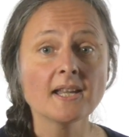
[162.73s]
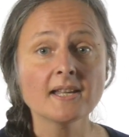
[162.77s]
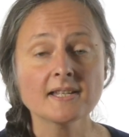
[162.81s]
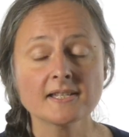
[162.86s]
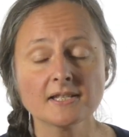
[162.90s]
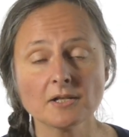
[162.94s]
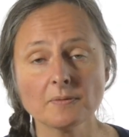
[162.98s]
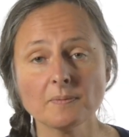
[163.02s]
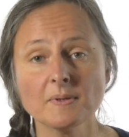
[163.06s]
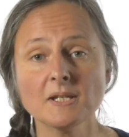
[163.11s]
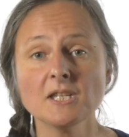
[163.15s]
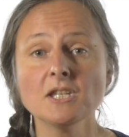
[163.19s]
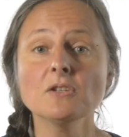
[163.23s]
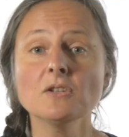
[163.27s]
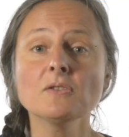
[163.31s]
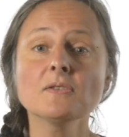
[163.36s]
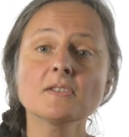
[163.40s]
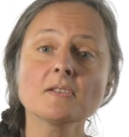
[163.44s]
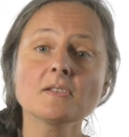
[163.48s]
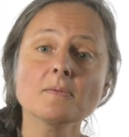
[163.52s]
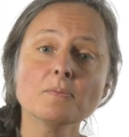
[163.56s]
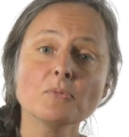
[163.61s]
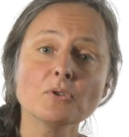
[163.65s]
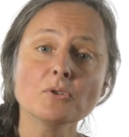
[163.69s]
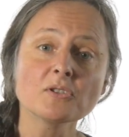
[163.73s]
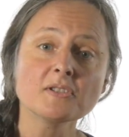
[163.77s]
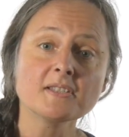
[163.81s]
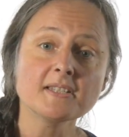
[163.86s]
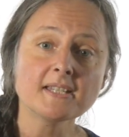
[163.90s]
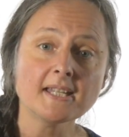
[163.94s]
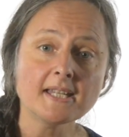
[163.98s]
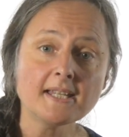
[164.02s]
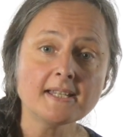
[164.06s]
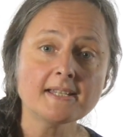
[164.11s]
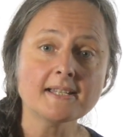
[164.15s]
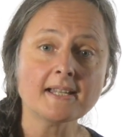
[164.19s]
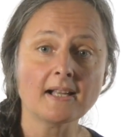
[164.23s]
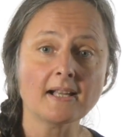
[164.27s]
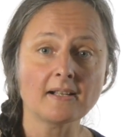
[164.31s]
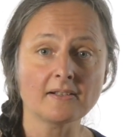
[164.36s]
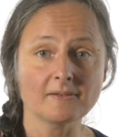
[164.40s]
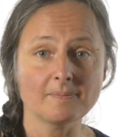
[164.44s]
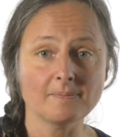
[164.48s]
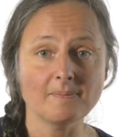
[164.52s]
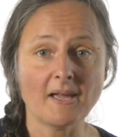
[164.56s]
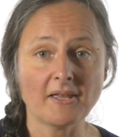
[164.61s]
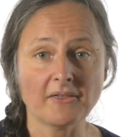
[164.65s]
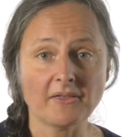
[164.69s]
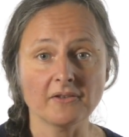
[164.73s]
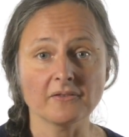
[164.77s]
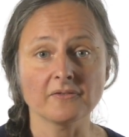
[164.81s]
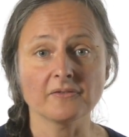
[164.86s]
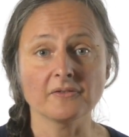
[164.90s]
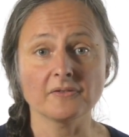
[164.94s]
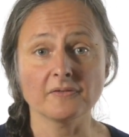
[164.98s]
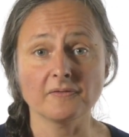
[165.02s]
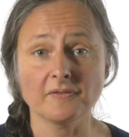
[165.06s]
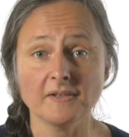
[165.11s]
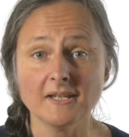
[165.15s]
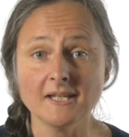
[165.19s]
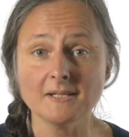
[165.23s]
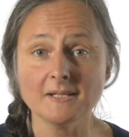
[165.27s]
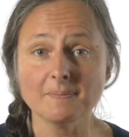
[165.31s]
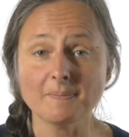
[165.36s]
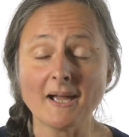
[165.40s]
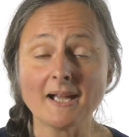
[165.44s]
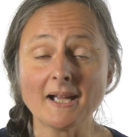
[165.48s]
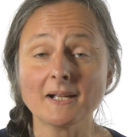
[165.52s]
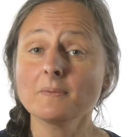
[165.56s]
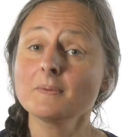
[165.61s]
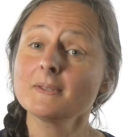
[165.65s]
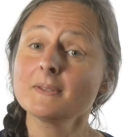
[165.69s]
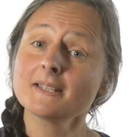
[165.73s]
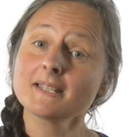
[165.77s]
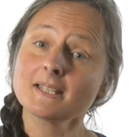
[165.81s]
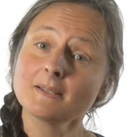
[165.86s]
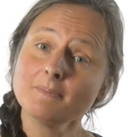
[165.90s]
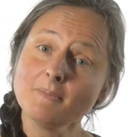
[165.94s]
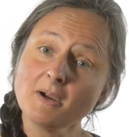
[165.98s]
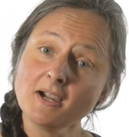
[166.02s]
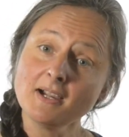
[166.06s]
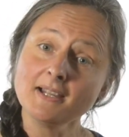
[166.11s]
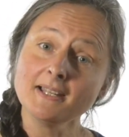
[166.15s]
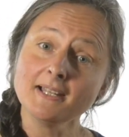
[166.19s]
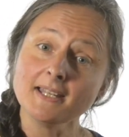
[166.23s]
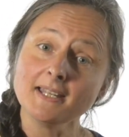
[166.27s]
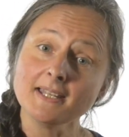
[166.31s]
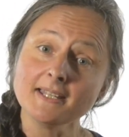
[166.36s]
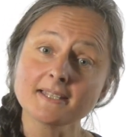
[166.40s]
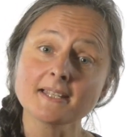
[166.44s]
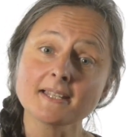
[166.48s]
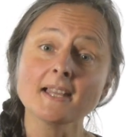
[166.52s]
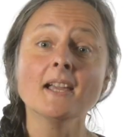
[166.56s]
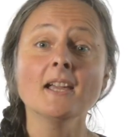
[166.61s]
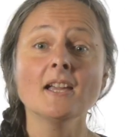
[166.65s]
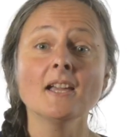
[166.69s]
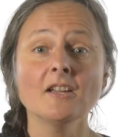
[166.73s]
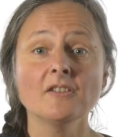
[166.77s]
So we use a more detailed method of feedback with Smileys